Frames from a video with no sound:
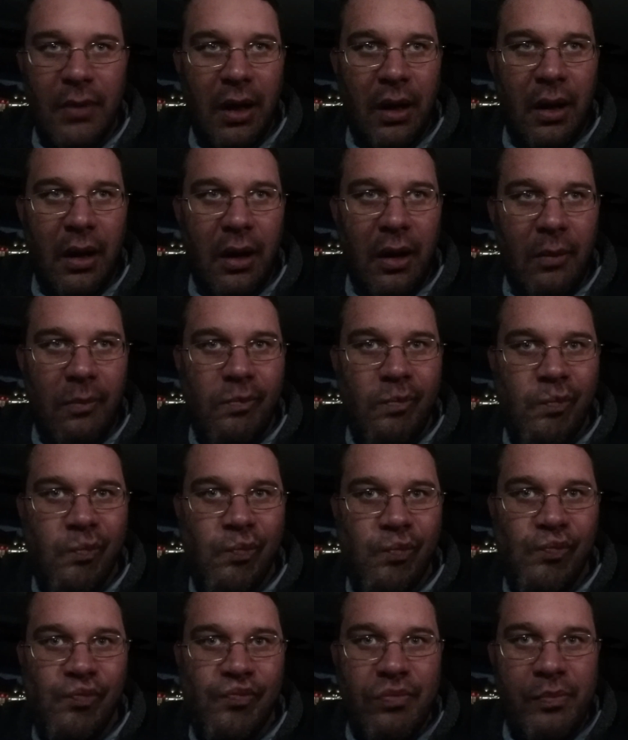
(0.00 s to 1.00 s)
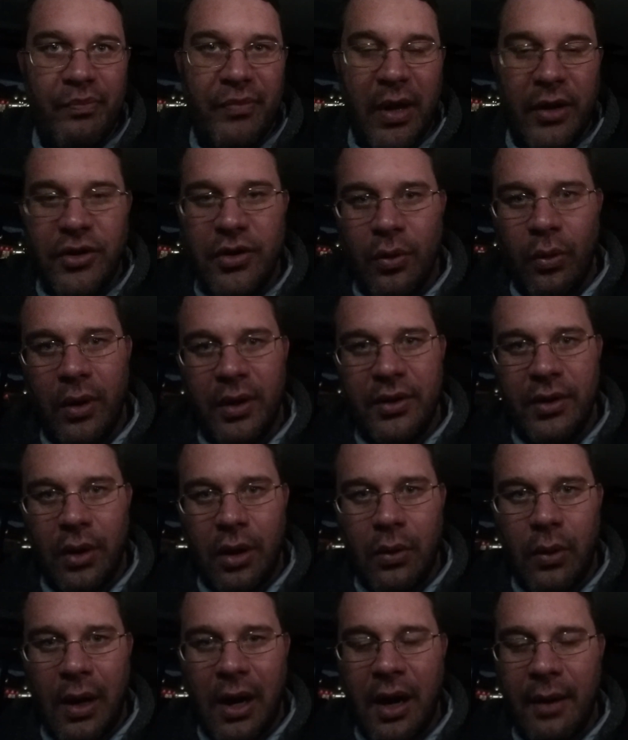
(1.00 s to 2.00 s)
and you're wanting to
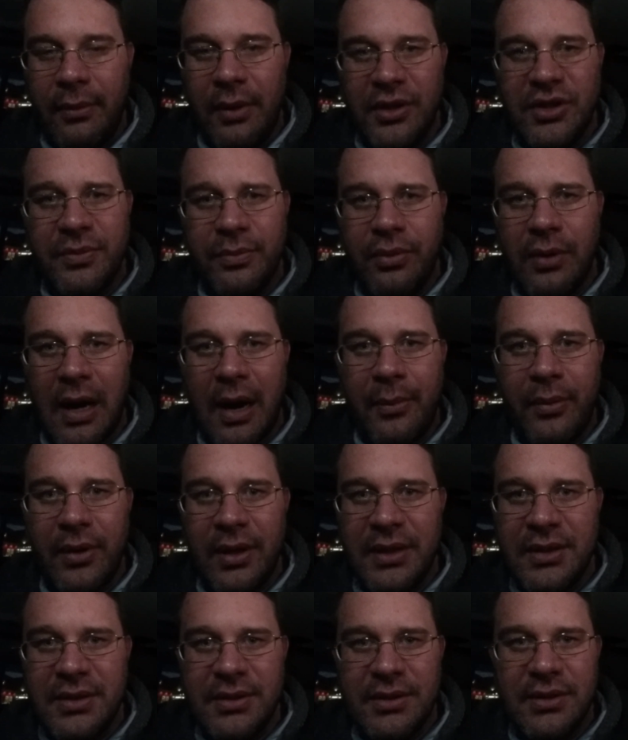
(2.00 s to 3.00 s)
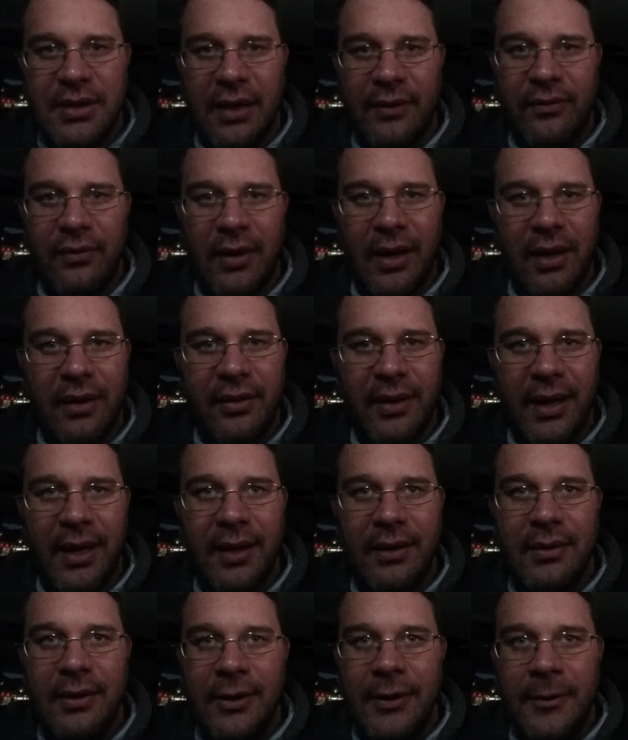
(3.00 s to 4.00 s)
acquire a bunch of properties and stuff like
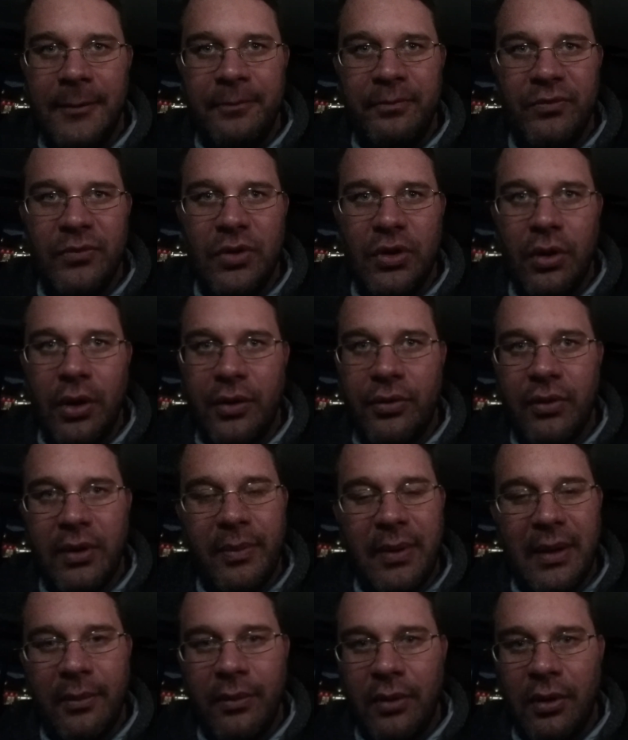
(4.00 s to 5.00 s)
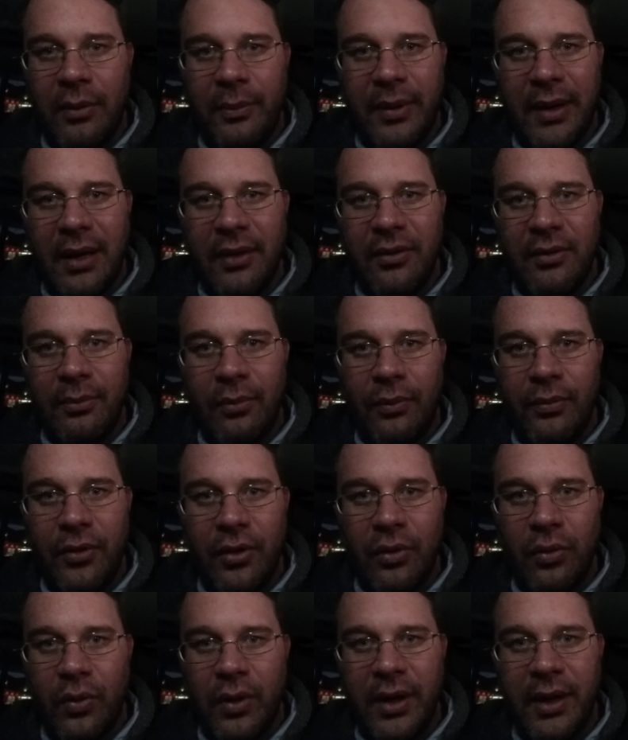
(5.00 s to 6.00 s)
that, 2 or 3 people don't pay
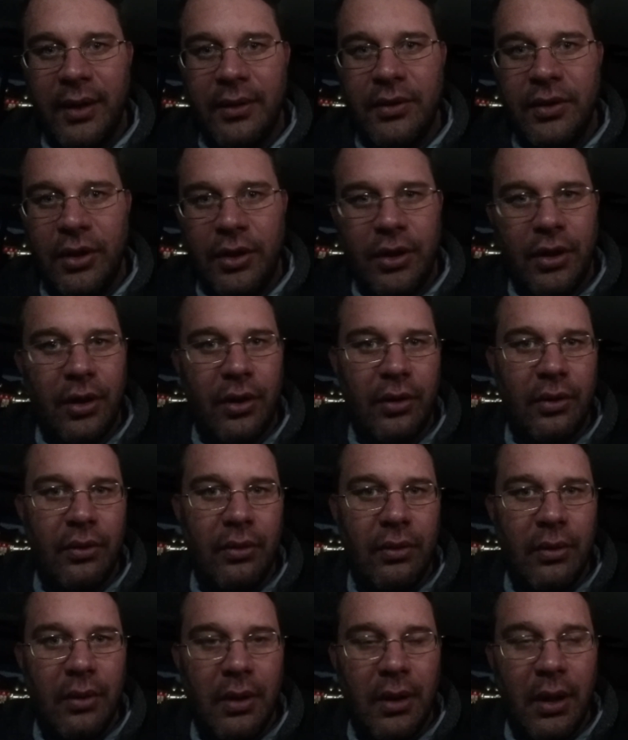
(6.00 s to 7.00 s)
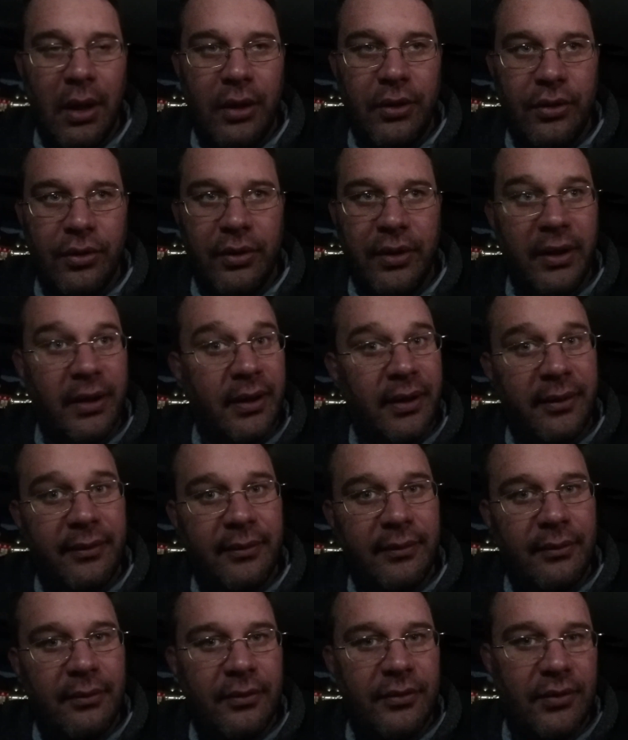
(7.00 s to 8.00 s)
their rent to you, and you're done.
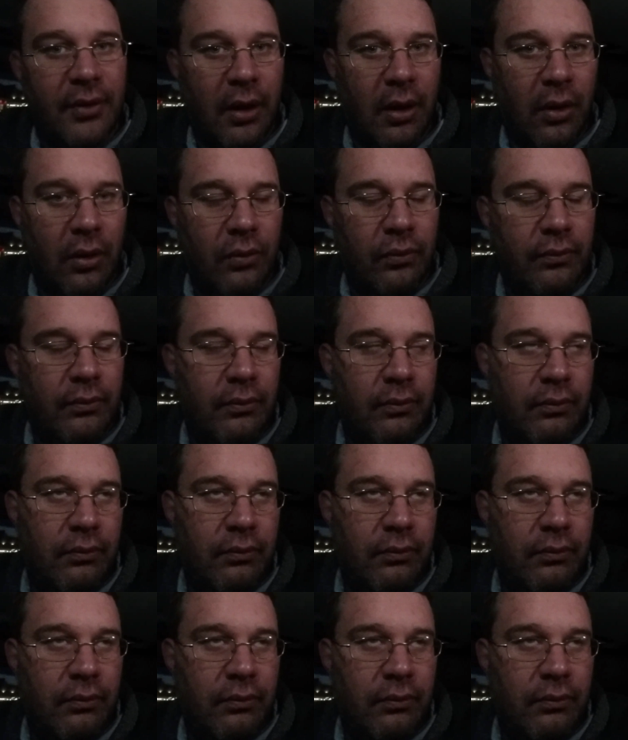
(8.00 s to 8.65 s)
So